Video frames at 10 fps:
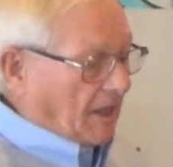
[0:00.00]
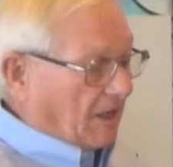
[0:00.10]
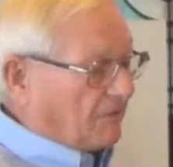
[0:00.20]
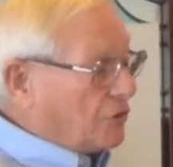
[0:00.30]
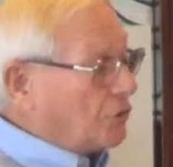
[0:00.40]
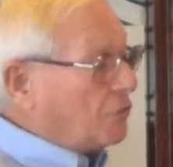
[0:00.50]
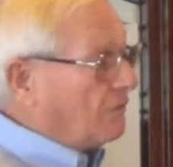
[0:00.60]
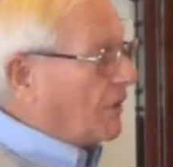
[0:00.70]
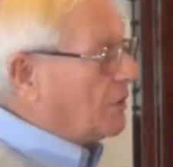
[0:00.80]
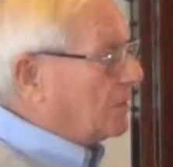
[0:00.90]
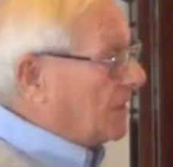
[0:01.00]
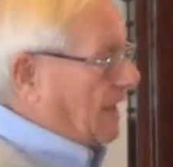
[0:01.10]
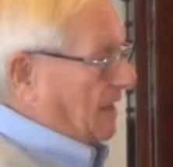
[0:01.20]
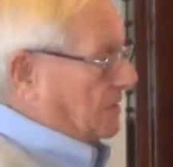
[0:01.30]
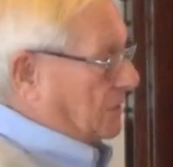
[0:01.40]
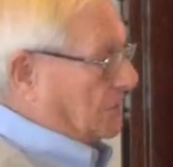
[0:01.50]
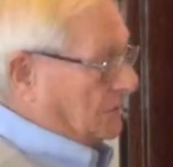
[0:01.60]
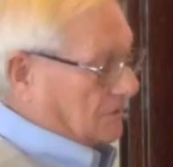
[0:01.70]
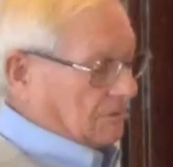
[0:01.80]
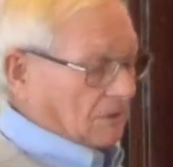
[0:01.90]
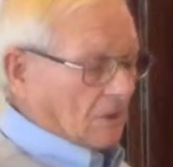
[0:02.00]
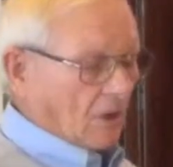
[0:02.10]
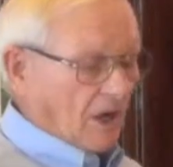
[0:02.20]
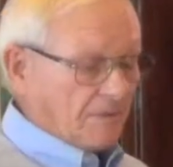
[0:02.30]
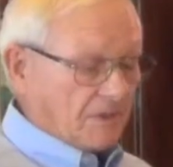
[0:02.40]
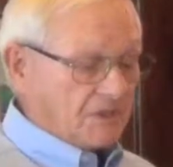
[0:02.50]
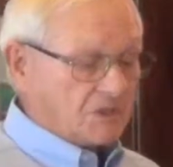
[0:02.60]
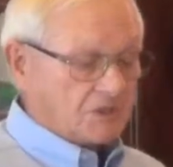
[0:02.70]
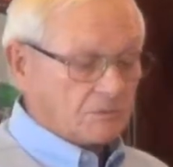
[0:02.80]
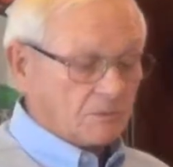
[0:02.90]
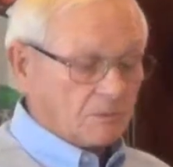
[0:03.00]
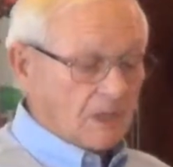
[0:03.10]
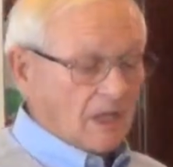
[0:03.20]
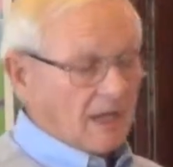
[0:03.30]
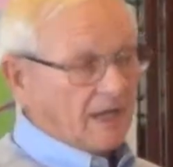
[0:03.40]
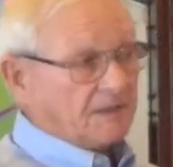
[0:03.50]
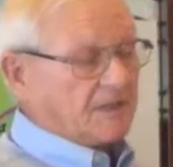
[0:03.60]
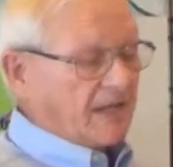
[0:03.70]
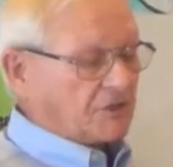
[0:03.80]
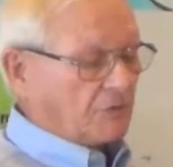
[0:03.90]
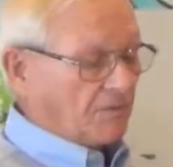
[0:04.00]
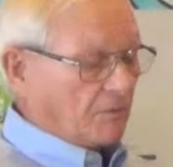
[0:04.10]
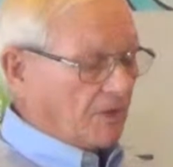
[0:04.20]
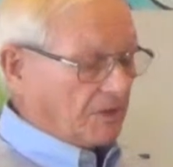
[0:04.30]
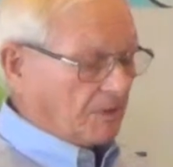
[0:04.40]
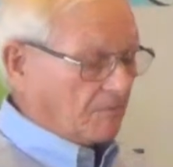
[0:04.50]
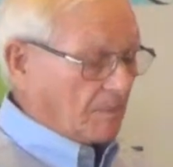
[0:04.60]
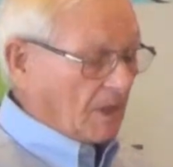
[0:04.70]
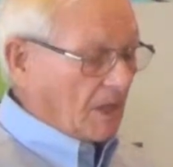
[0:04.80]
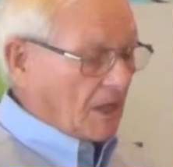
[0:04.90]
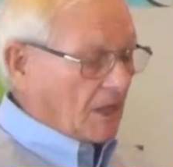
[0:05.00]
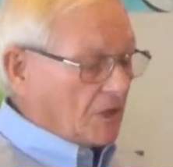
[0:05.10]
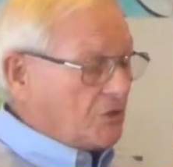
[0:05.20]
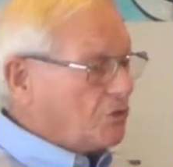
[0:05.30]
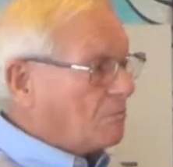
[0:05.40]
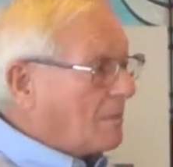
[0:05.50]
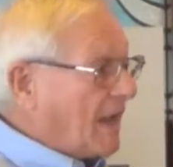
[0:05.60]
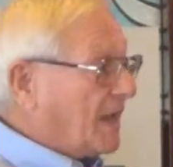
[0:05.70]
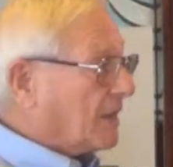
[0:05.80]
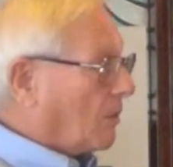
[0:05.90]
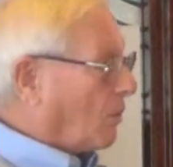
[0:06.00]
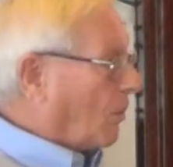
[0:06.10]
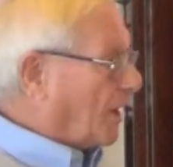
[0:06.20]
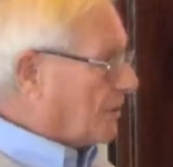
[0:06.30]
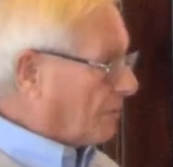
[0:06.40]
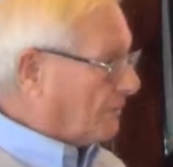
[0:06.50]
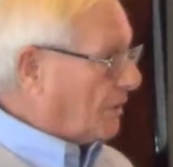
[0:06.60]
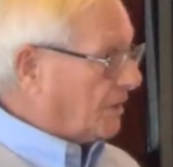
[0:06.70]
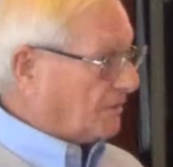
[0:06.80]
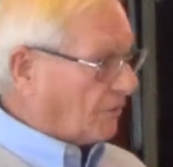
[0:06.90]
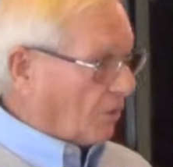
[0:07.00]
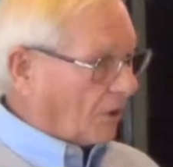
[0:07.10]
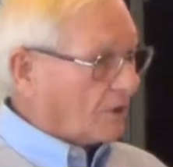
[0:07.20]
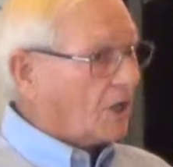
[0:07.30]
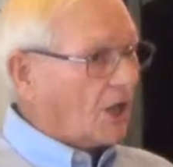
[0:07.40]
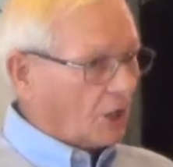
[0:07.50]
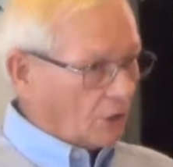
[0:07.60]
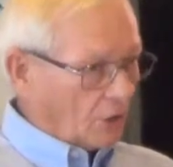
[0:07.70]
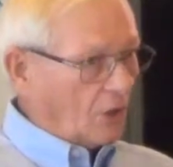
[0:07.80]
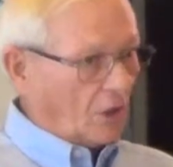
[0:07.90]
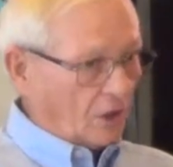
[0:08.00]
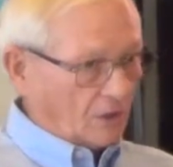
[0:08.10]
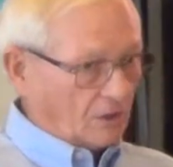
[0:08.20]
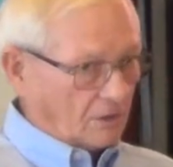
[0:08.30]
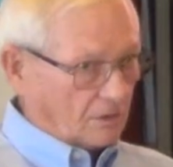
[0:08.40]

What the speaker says: If you vote yes on this tax referendum, you make what you're voting for a law.